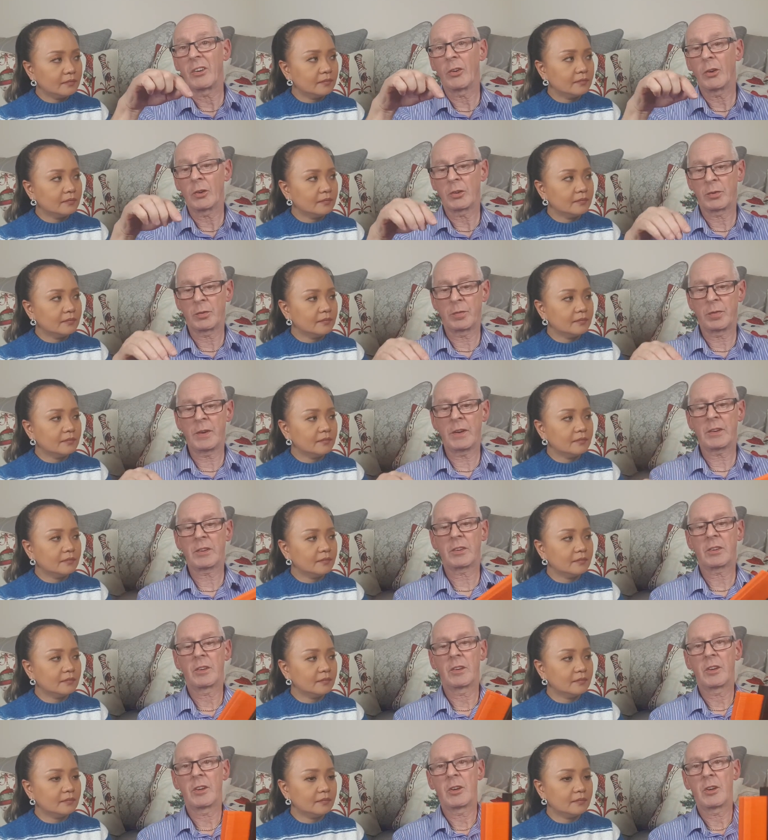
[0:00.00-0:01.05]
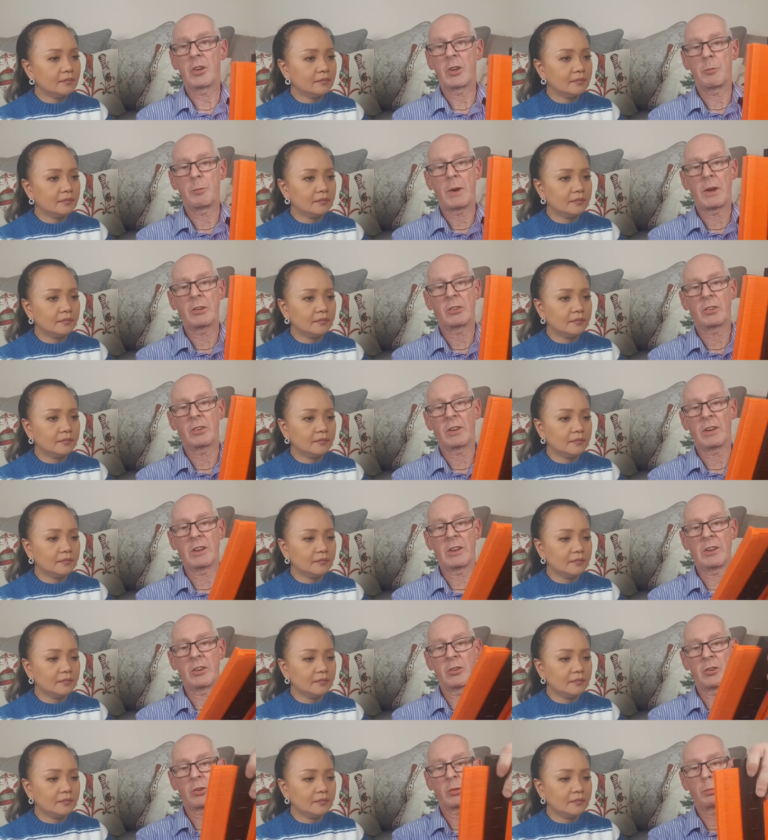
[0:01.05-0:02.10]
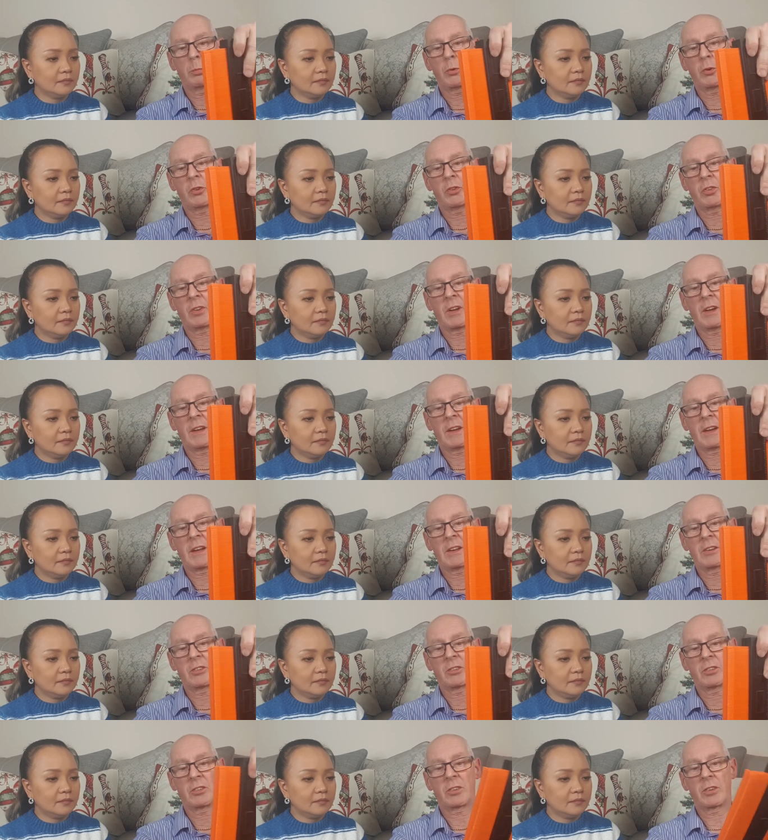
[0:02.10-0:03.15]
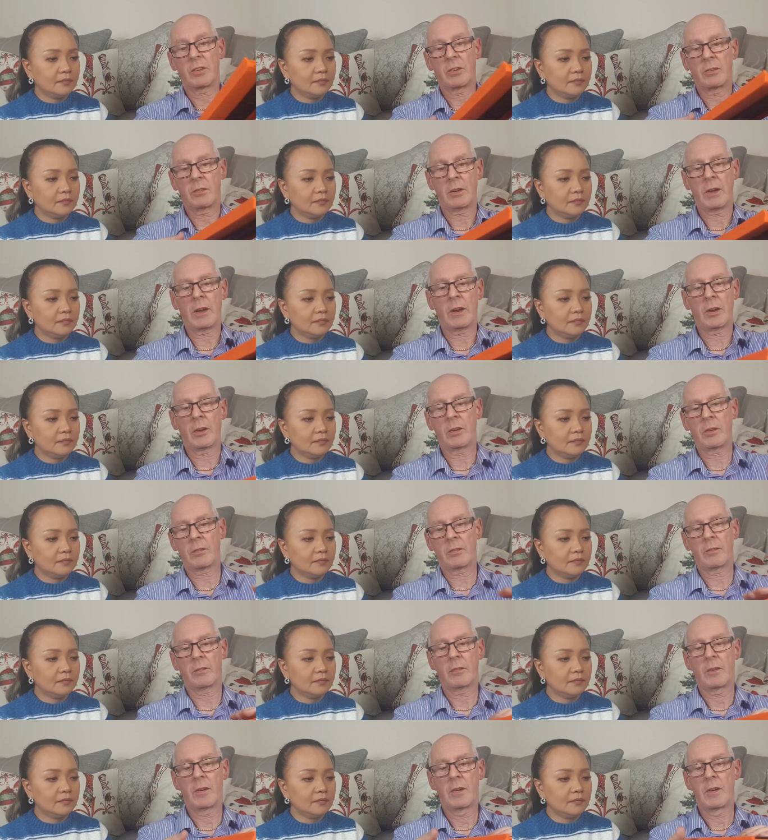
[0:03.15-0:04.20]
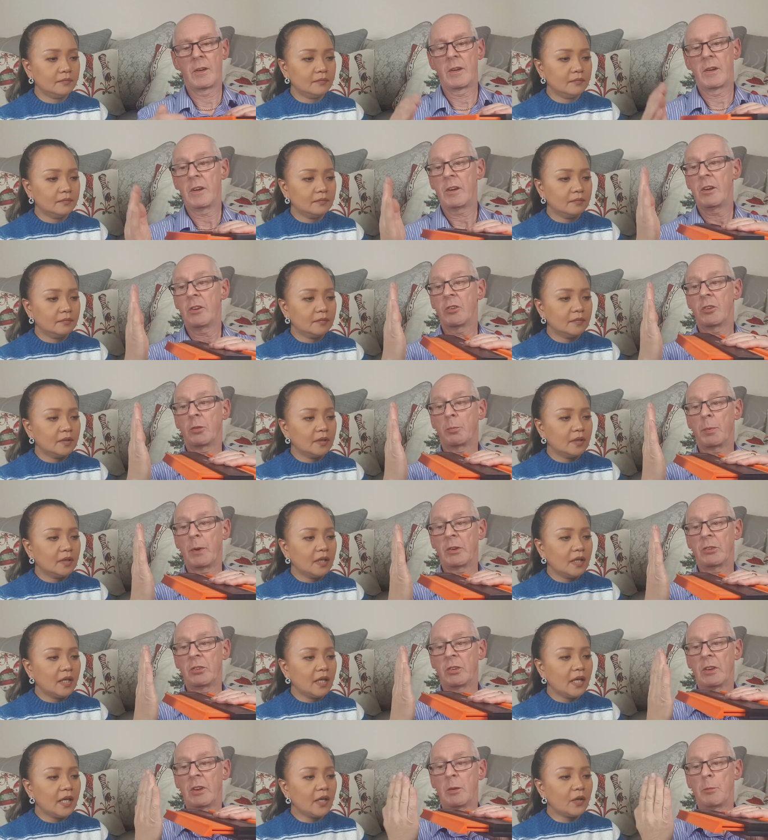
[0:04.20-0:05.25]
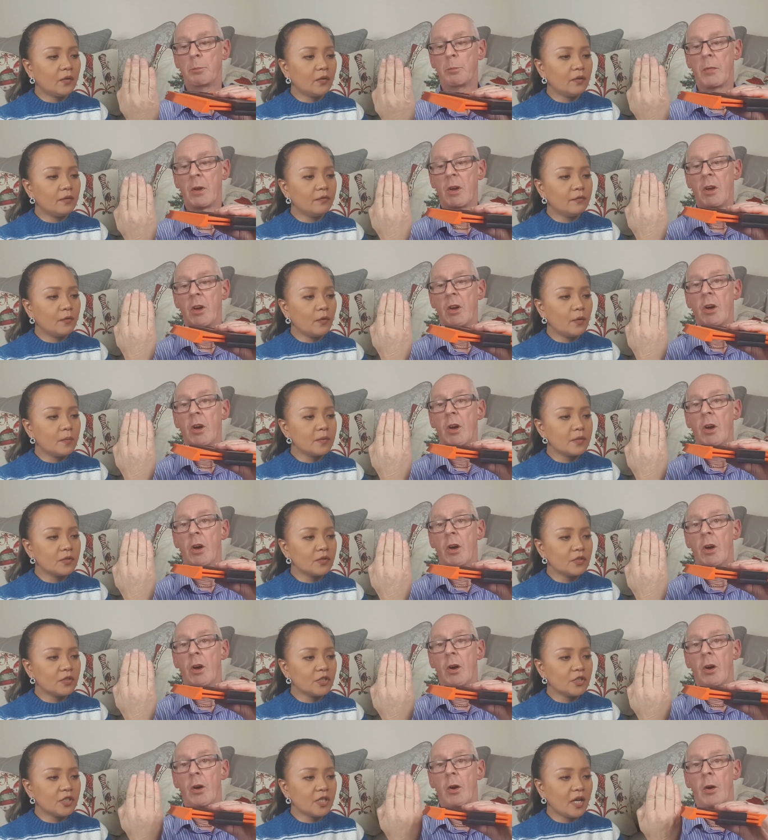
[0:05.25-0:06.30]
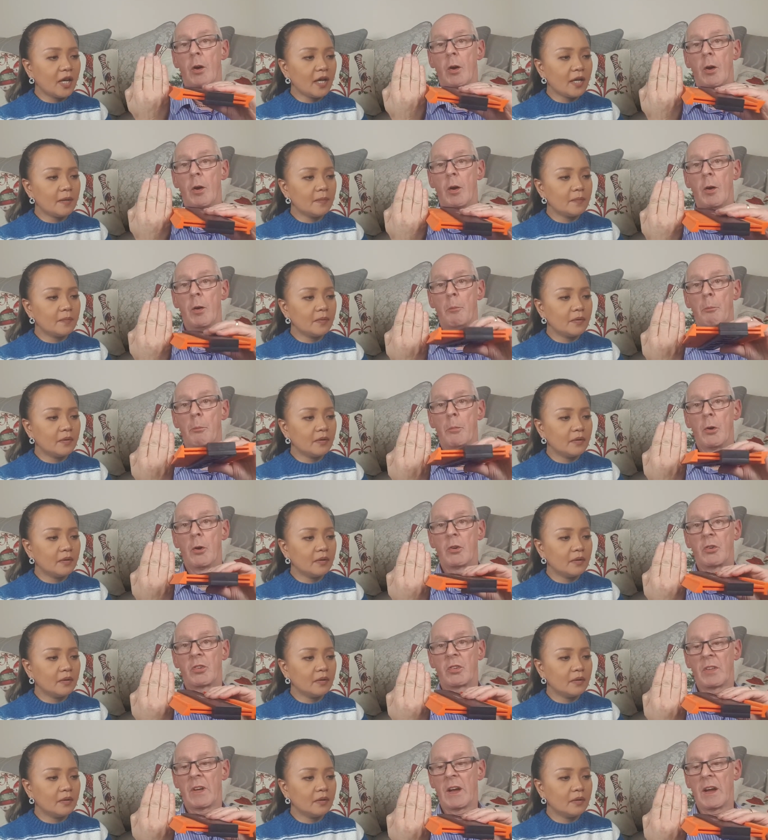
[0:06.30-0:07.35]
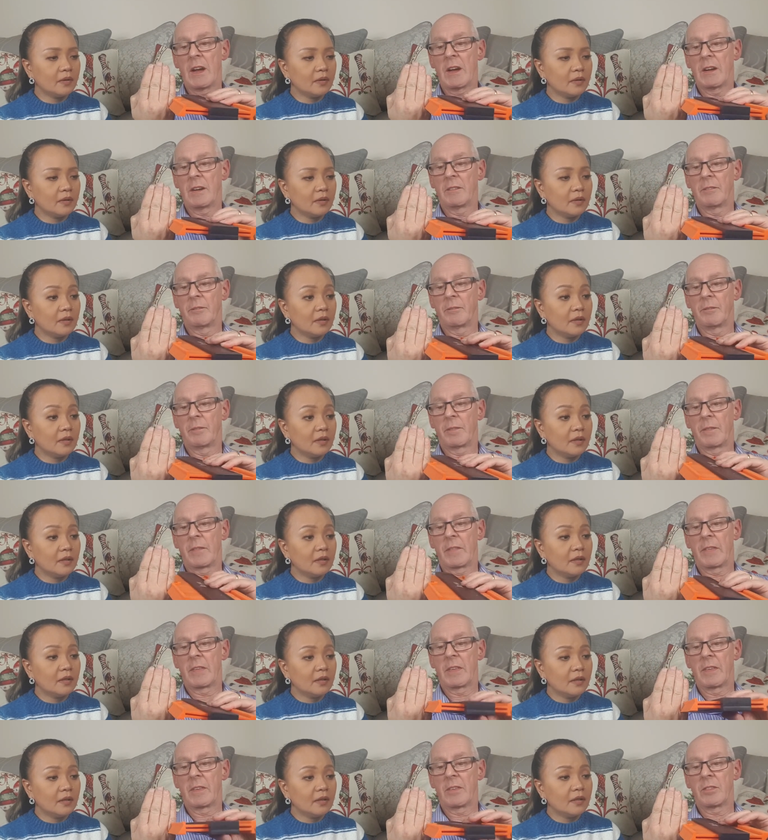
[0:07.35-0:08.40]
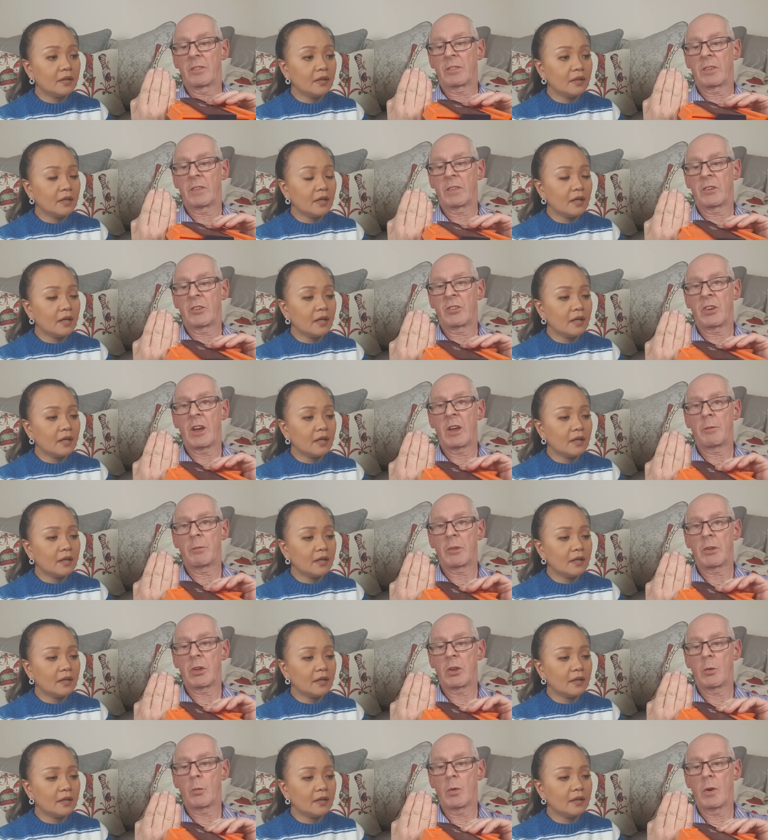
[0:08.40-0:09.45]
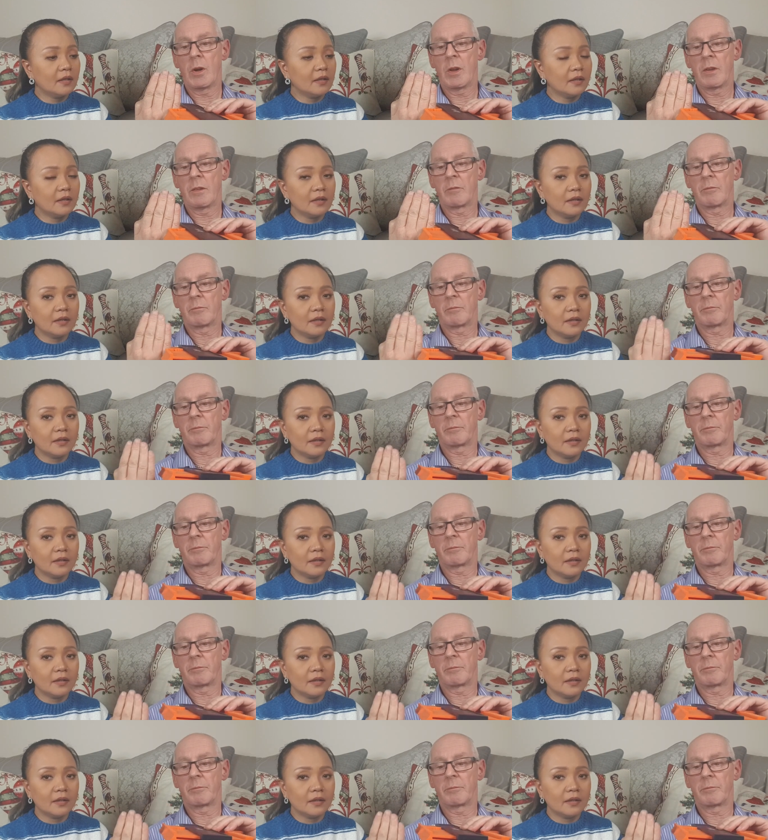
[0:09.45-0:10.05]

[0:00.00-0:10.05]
Speaker 1: nice fit, basically you just push that against, hang on, you just basically,
Speaker 2: it conforms to the shape,
Speaker 1: push that to the shape that you want,